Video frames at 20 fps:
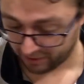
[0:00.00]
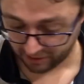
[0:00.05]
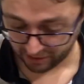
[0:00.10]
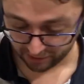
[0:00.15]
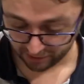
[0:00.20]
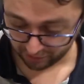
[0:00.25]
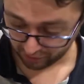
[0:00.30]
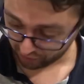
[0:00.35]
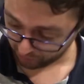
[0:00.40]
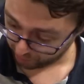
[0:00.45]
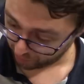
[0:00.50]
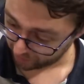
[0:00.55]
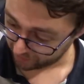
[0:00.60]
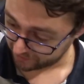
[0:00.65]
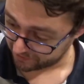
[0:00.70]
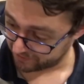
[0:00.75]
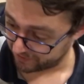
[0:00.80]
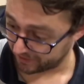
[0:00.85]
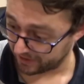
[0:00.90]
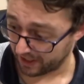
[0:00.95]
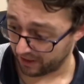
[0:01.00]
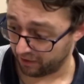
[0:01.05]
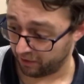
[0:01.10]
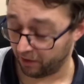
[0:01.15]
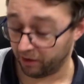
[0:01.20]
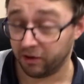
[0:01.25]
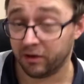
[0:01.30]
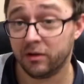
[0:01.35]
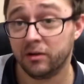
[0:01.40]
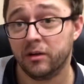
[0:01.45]
I'm going to put this
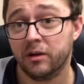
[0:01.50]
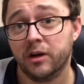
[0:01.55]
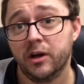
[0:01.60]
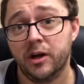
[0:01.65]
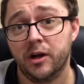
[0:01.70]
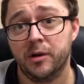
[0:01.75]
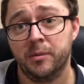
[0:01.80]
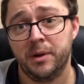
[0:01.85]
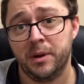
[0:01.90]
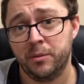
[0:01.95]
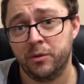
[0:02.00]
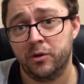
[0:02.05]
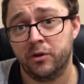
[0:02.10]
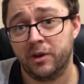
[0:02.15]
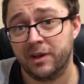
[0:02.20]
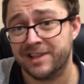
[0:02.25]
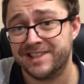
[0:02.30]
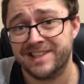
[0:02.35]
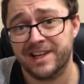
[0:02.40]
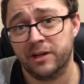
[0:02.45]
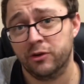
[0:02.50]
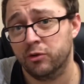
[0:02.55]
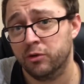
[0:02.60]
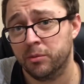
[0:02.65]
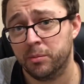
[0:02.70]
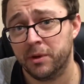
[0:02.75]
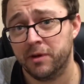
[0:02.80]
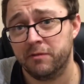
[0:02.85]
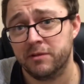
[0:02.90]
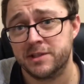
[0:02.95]
together. Maybe, like I say, do a
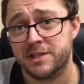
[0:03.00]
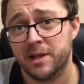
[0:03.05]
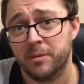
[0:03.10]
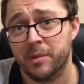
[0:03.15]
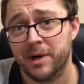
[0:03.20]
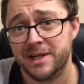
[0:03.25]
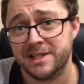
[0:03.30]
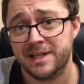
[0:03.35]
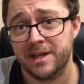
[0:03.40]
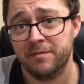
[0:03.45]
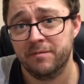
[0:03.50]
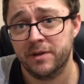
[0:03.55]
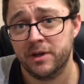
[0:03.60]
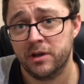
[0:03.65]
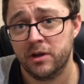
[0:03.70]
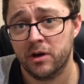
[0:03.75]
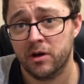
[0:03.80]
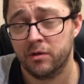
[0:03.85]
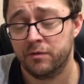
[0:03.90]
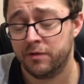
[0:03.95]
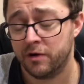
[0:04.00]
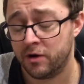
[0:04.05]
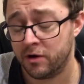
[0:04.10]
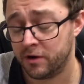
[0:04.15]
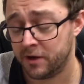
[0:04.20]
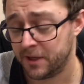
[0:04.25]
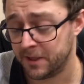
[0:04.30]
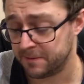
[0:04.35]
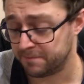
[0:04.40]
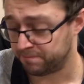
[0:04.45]
bit of a step-by-step video
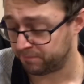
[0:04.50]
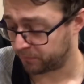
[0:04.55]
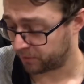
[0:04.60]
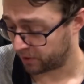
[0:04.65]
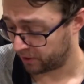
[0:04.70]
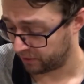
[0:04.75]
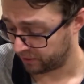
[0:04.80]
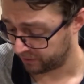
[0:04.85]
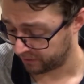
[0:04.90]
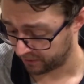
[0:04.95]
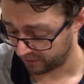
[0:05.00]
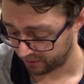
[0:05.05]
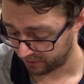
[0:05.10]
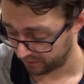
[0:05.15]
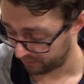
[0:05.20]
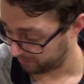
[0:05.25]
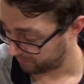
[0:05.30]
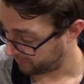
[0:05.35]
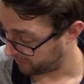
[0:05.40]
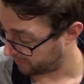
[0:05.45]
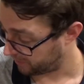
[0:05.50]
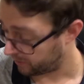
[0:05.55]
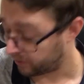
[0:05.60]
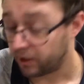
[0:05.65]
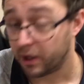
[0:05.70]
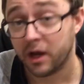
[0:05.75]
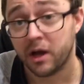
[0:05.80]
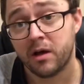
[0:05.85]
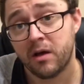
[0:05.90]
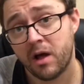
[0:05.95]
for it, and
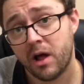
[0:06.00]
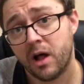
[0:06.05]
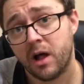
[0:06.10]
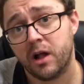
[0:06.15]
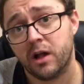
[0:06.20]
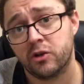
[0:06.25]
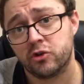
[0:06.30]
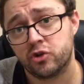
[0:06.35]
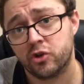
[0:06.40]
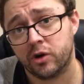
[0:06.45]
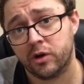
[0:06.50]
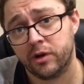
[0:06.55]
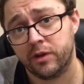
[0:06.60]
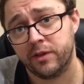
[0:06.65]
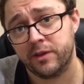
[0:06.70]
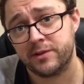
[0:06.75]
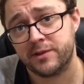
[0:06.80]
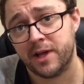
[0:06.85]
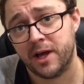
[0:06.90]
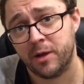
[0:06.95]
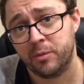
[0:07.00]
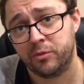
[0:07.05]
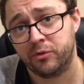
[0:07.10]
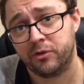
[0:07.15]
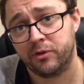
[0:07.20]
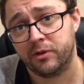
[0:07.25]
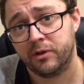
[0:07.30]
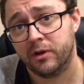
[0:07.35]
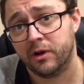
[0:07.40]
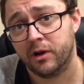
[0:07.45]
yeah, I'll show you the
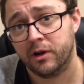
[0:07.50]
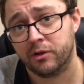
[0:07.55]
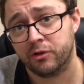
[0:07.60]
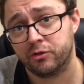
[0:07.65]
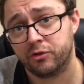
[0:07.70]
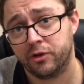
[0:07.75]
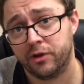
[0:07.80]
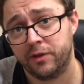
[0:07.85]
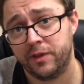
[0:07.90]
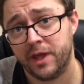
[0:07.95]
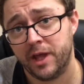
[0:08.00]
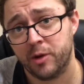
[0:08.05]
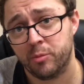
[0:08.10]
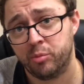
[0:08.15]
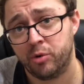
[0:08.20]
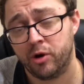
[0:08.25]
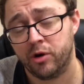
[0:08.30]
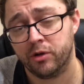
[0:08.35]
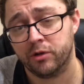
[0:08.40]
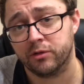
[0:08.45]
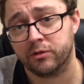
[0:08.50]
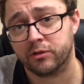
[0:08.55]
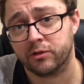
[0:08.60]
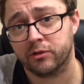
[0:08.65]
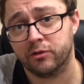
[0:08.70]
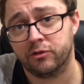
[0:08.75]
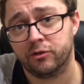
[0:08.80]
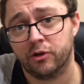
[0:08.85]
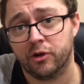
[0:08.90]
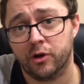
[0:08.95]
steps and I'll show you the end product.
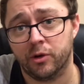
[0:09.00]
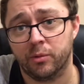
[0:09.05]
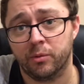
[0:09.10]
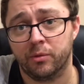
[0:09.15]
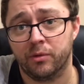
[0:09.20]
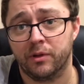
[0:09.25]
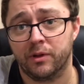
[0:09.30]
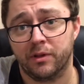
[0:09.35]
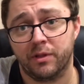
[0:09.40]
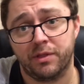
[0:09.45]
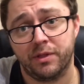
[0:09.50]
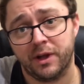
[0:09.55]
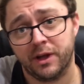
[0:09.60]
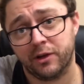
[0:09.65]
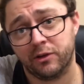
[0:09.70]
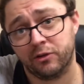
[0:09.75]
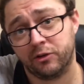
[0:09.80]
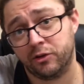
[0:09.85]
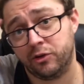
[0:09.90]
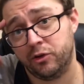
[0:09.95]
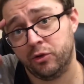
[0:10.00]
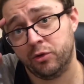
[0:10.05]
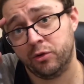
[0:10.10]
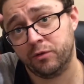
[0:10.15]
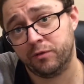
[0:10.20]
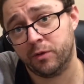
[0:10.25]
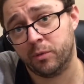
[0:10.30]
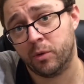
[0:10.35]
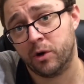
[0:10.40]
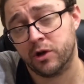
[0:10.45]
So thank you
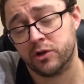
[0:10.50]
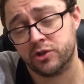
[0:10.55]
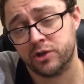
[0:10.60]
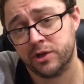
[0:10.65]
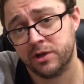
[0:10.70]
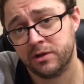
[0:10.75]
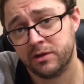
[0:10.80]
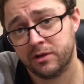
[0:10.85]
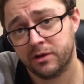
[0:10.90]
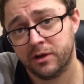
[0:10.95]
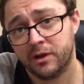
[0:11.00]
for watching.